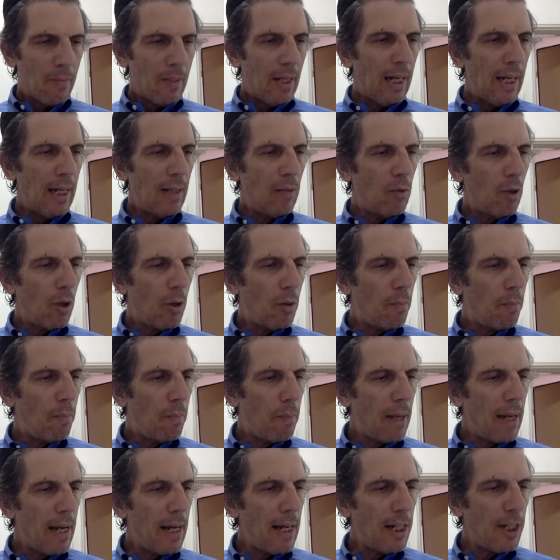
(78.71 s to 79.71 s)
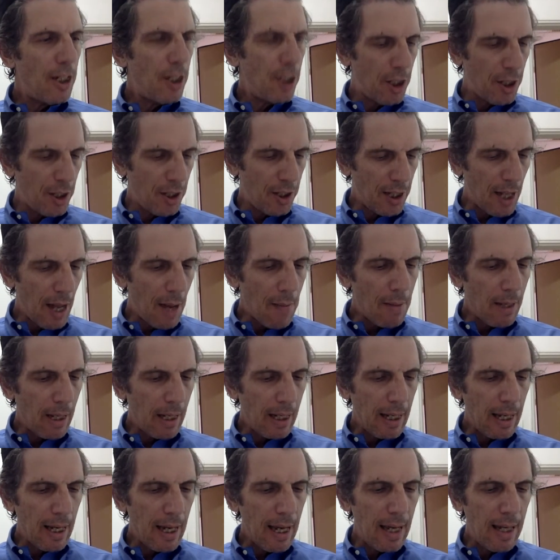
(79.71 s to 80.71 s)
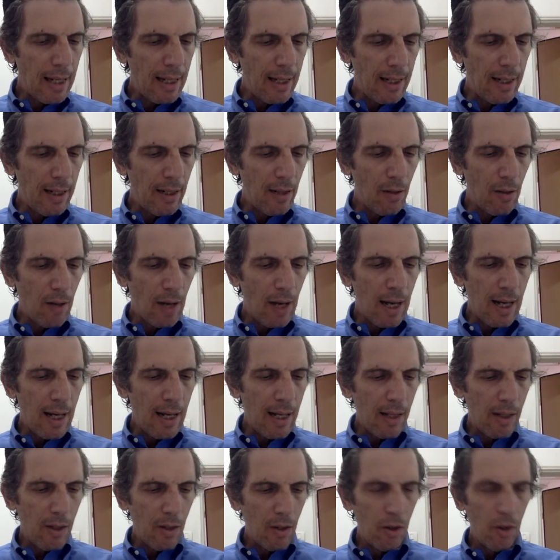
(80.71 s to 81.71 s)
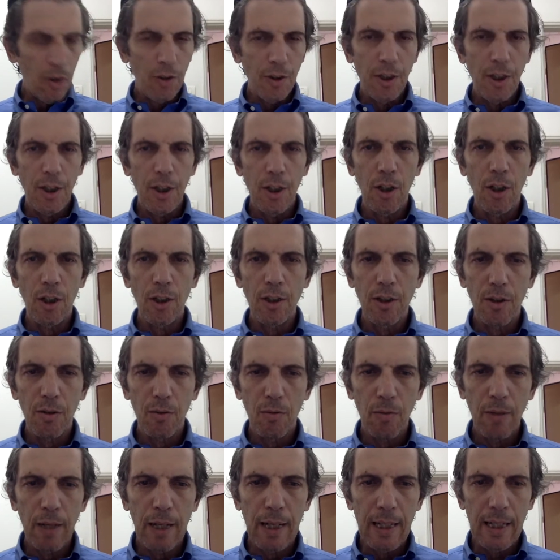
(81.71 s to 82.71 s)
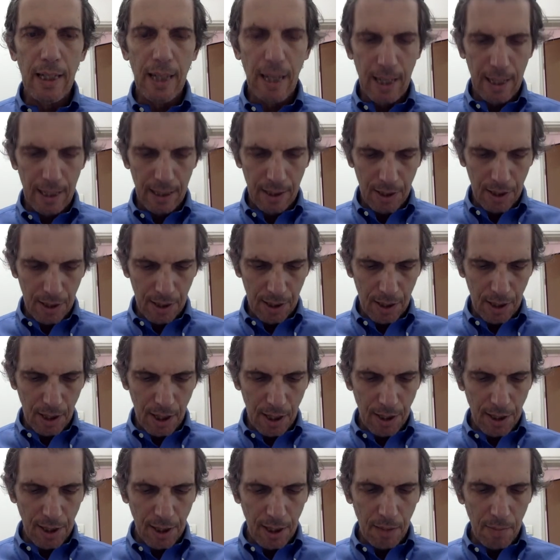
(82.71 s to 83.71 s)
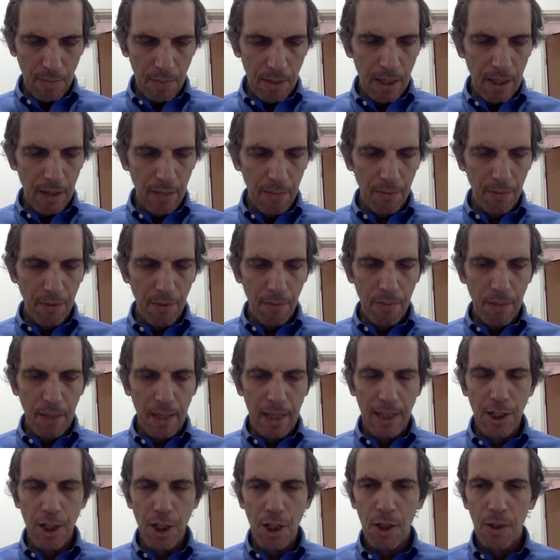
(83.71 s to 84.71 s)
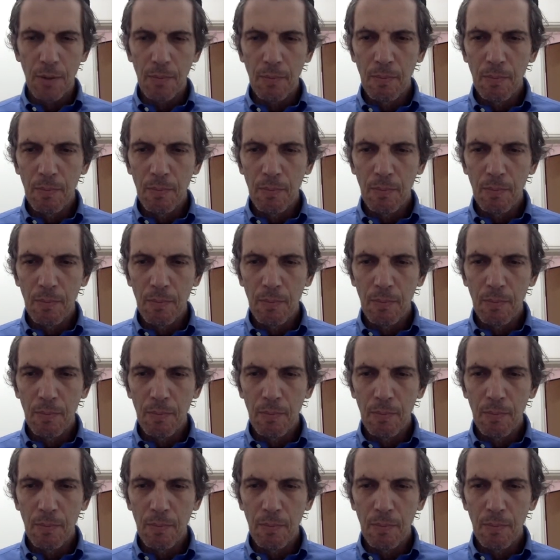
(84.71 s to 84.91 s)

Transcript: And we're on page Samechei Yirah Otiot Reiyah. It starts at the bottom of the page.